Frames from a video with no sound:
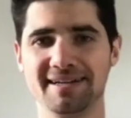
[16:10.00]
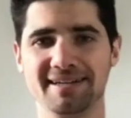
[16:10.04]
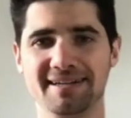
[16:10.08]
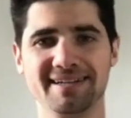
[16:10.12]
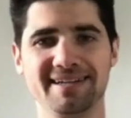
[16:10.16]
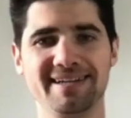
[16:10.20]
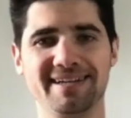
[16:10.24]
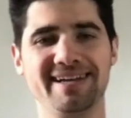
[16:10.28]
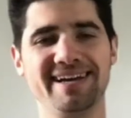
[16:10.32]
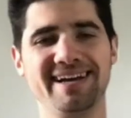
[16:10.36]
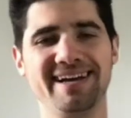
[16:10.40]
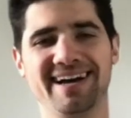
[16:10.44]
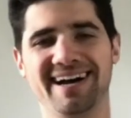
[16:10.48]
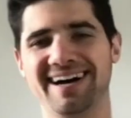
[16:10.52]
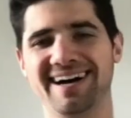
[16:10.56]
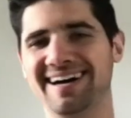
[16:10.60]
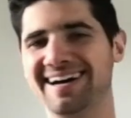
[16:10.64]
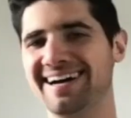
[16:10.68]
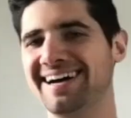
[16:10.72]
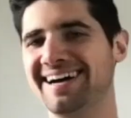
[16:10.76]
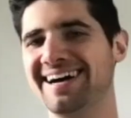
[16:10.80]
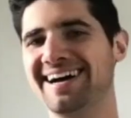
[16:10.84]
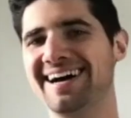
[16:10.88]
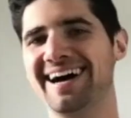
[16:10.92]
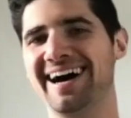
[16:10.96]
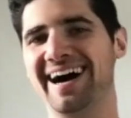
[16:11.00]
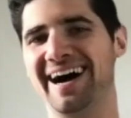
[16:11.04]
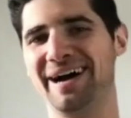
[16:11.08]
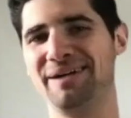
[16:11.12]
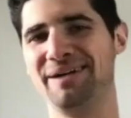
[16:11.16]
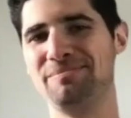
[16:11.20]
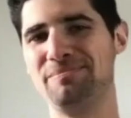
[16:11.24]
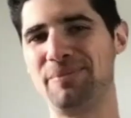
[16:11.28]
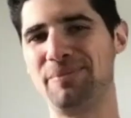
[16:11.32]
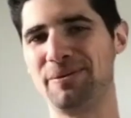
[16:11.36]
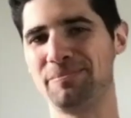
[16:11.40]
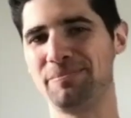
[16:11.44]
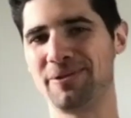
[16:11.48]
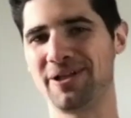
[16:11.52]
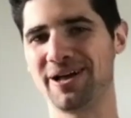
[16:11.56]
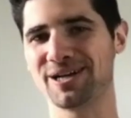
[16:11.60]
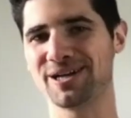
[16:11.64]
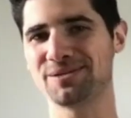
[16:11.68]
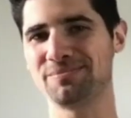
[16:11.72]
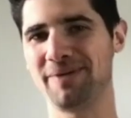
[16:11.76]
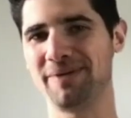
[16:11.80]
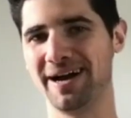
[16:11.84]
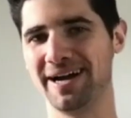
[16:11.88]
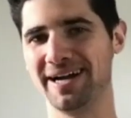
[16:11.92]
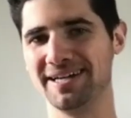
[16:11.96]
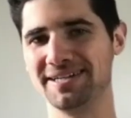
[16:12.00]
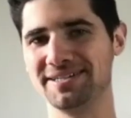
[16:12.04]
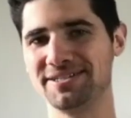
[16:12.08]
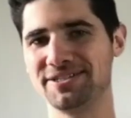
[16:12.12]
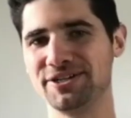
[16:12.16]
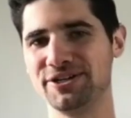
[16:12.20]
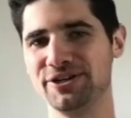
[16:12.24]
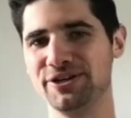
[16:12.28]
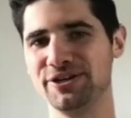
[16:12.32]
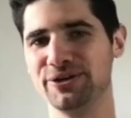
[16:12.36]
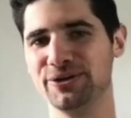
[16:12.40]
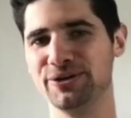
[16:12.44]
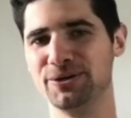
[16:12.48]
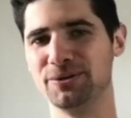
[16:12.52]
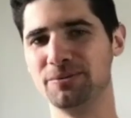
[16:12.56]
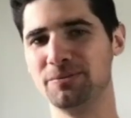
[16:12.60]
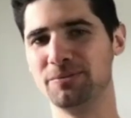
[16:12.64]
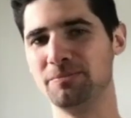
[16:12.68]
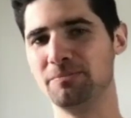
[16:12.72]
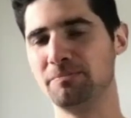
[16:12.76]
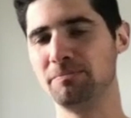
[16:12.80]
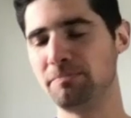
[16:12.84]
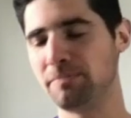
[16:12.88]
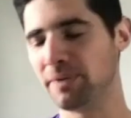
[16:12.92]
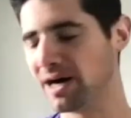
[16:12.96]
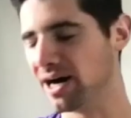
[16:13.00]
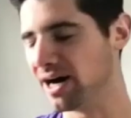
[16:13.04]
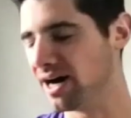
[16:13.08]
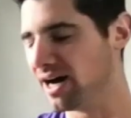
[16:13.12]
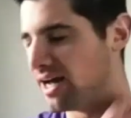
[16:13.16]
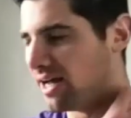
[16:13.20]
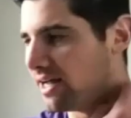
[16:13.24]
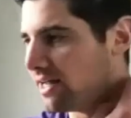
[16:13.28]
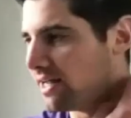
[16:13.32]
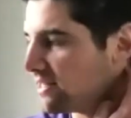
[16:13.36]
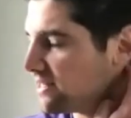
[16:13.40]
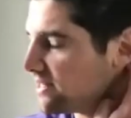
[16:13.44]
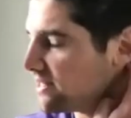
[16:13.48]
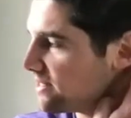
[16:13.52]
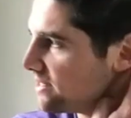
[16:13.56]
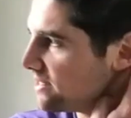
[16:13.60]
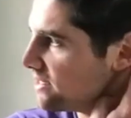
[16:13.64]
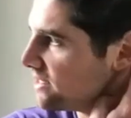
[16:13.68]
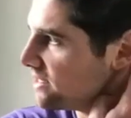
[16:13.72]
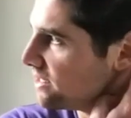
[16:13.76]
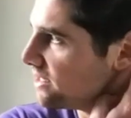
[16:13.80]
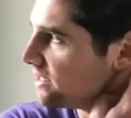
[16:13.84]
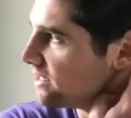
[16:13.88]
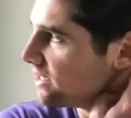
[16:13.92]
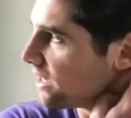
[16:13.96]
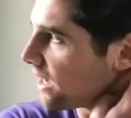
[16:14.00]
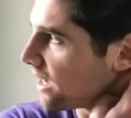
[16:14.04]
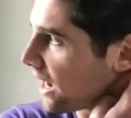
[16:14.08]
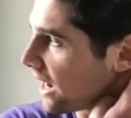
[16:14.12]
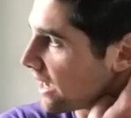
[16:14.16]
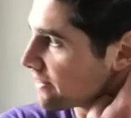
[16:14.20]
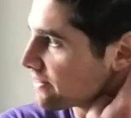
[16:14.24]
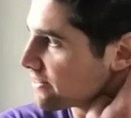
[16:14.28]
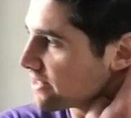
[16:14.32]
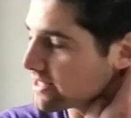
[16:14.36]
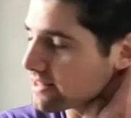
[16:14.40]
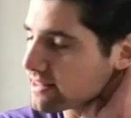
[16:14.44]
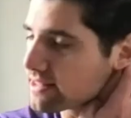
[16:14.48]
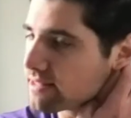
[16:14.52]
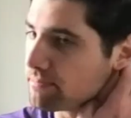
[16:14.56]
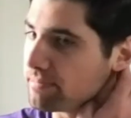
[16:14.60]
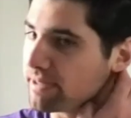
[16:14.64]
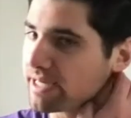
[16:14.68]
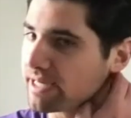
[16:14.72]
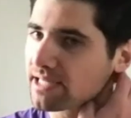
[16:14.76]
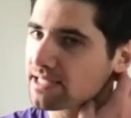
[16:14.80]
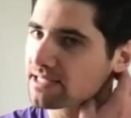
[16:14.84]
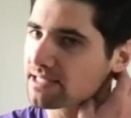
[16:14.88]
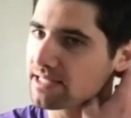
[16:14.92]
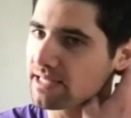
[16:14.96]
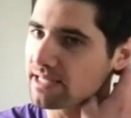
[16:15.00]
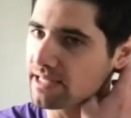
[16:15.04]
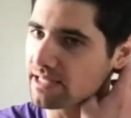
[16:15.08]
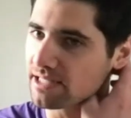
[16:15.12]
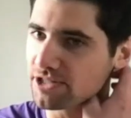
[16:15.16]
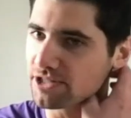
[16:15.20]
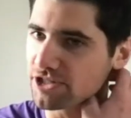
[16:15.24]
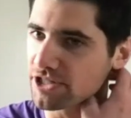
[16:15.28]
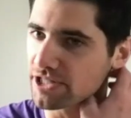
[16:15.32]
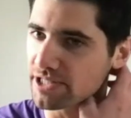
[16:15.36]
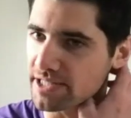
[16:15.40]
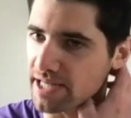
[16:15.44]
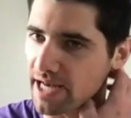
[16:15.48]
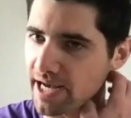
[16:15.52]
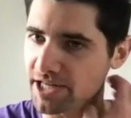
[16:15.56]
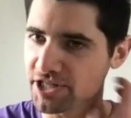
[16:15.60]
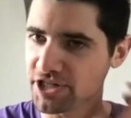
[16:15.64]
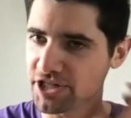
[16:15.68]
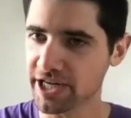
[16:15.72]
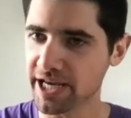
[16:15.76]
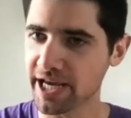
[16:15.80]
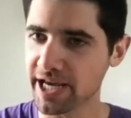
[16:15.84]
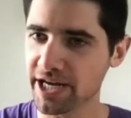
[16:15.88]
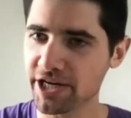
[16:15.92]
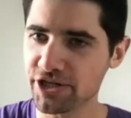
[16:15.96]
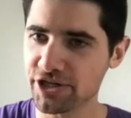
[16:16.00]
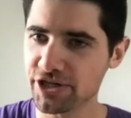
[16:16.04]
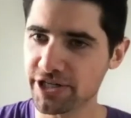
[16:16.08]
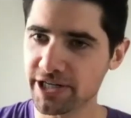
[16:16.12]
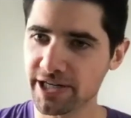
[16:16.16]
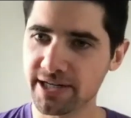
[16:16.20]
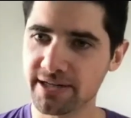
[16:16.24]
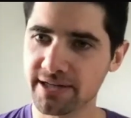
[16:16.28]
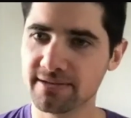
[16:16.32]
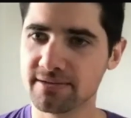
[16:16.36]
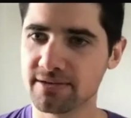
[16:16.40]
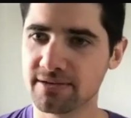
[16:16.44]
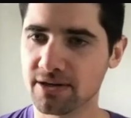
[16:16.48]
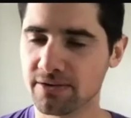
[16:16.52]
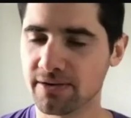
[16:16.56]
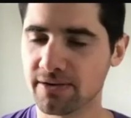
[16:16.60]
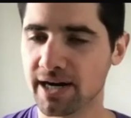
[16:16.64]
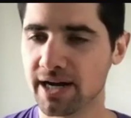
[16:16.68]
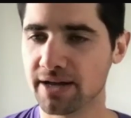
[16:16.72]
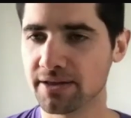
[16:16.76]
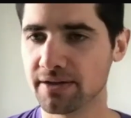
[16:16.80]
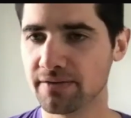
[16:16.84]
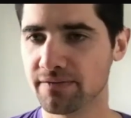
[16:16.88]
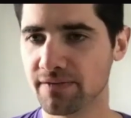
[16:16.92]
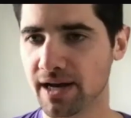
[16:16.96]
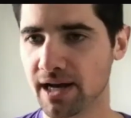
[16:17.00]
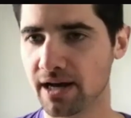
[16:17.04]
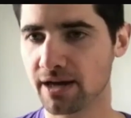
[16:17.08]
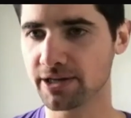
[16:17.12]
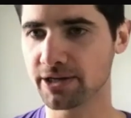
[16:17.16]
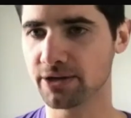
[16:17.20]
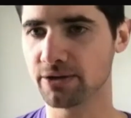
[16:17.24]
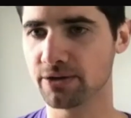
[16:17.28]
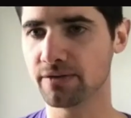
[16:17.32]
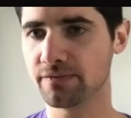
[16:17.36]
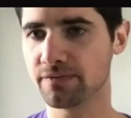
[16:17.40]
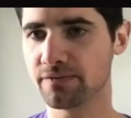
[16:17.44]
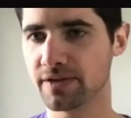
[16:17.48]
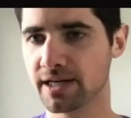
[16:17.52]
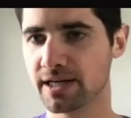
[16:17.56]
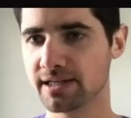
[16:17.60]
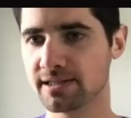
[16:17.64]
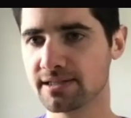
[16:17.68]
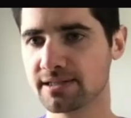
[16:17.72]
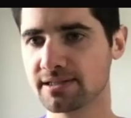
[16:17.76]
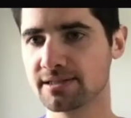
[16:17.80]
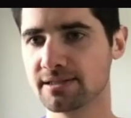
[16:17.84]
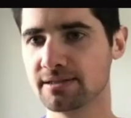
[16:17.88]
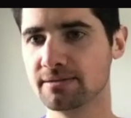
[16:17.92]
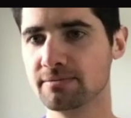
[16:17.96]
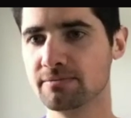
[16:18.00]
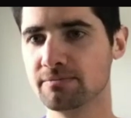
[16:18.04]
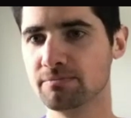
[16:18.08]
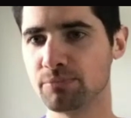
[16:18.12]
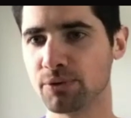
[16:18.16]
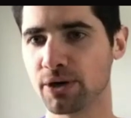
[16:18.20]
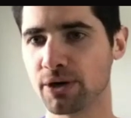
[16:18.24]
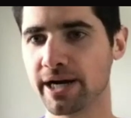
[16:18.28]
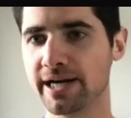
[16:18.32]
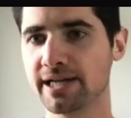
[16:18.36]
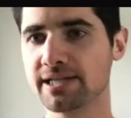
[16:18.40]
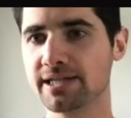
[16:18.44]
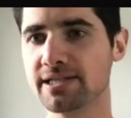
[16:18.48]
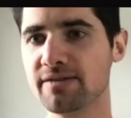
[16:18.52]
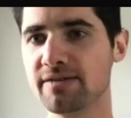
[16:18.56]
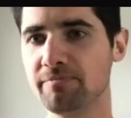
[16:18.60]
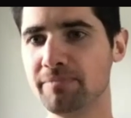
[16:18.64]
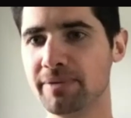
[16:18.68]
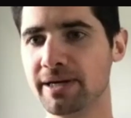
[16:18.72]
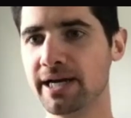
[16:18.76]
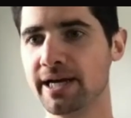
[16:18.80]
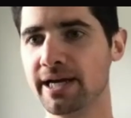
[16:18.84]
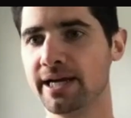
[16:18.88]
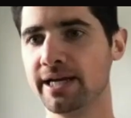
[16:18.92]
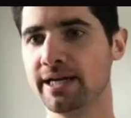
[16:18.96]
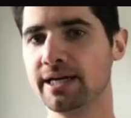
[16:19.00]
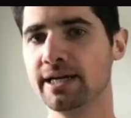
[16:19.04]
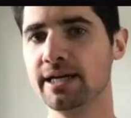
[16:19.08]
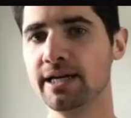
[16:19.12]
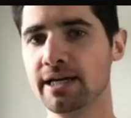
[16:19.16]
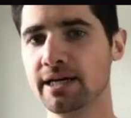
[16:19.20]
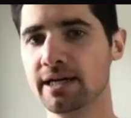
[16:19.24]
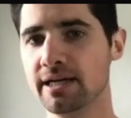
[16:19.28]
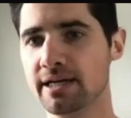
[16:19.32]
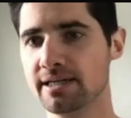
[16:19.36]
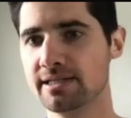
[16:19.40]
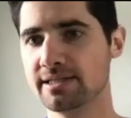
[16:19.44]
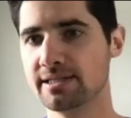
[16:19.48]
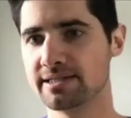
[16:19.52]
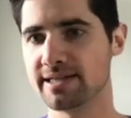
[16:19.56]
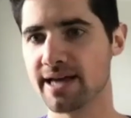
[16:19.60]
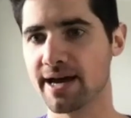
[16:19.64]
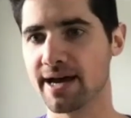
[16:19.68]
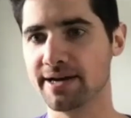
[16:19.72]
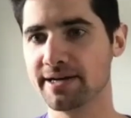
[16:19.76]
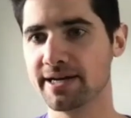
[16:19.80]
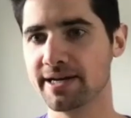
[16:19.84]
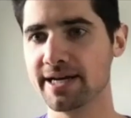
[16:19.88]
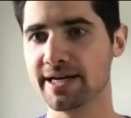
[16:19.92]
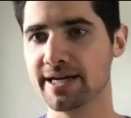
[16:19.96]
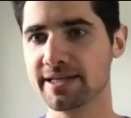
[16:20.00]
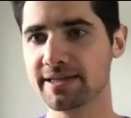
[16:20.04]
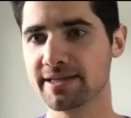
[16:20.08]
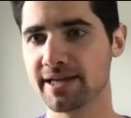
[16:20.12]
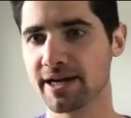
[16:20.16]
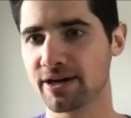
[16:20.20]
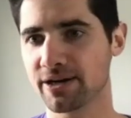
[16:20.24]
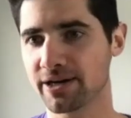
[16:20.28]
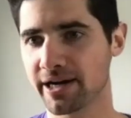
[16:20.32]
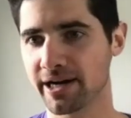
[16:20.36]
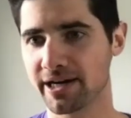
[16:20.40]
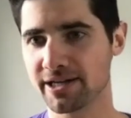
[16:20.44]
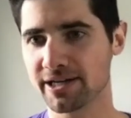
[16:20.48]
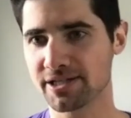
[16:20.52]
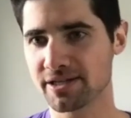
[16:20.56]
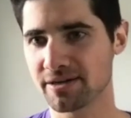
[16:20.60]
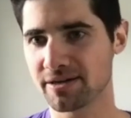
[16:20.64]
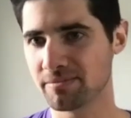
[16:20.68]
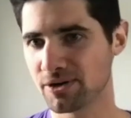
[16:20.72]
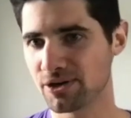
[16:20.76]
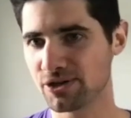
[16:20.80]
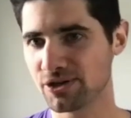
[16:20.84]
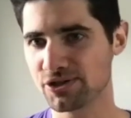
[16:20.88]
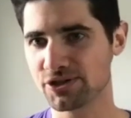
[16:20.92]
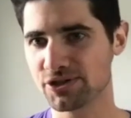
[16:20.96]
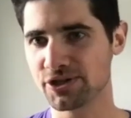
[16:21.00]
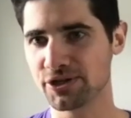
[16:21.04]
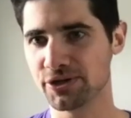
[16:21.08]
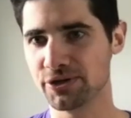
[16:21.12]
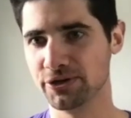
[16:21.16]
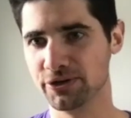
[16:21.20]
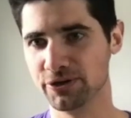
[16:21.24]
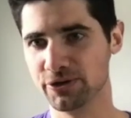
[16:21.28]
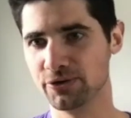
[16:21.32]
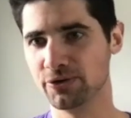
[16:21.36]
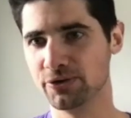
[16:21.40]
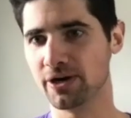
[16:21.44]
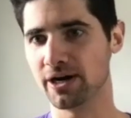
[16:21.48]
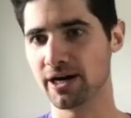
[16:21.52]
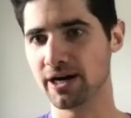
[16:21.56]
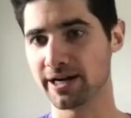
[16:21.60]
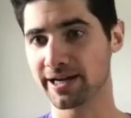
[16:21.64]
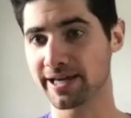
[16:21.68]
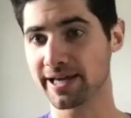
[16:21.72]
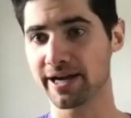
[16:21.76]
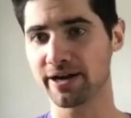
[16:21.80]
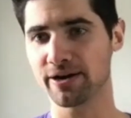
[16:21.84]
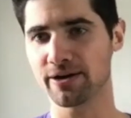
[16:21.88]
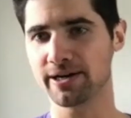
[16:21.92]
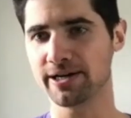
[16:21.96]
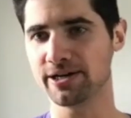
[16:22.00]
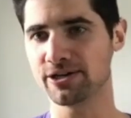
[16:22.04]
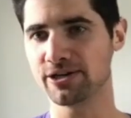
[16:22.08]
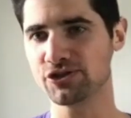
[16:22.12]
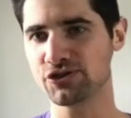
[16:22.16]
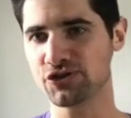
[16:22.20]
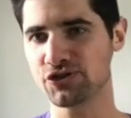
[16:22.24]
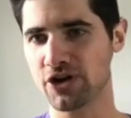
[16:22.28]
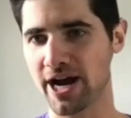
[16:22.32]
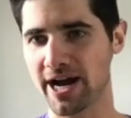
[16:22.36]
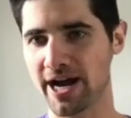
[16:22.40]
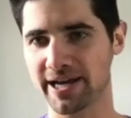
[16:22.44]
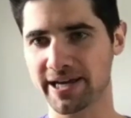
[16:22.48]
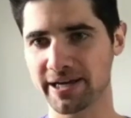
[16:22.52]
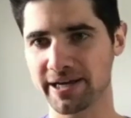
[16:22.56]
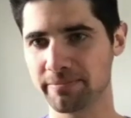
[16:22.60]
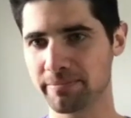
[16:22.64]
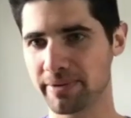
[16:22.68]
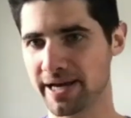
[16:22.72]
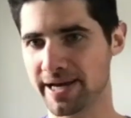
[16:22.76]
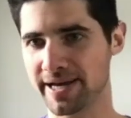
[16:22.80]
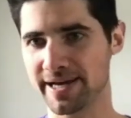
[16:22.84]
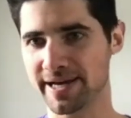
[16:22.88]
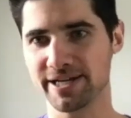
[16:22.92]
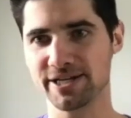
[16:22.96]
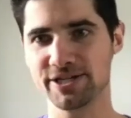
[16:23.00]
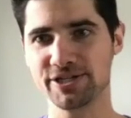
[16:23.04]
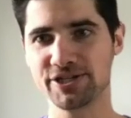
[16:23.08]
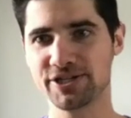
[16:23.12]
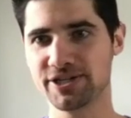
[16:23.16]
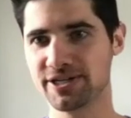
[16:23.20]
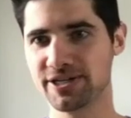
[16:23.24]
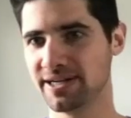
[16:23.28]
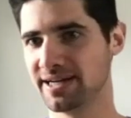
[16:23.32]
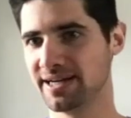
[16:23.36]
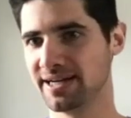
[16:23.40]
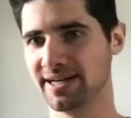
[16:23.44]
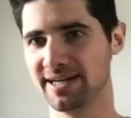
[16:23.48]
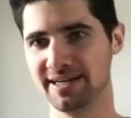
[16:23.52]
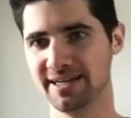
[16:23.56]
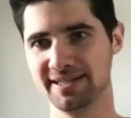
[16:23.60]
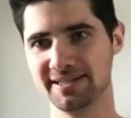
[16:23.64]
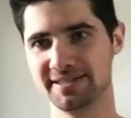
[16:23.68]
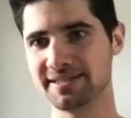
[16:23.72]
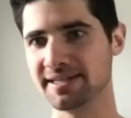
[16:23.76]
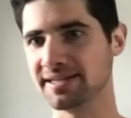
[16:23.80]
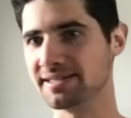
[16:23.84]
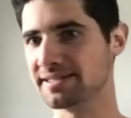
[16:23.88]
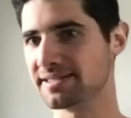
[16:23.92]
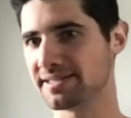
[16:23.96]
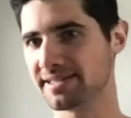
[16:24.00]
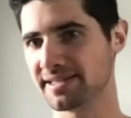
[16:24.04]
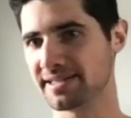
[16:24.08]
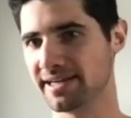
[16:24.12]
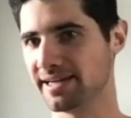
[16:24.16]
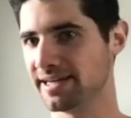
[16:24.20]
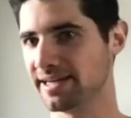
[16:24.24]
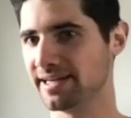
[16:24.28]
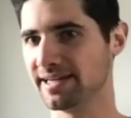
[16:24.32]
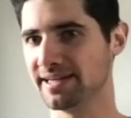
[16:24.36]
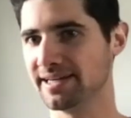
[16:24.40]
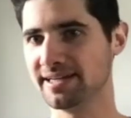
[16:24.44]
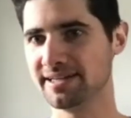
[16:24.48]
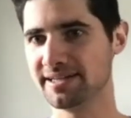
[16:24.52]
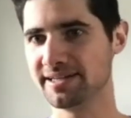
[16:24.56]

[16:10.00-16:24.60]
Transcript: yeah. I'm perplexed by it too, but I think the biggest thing is just education around the value of this. Brands have been sending their customers to a carrier's tracking page since the,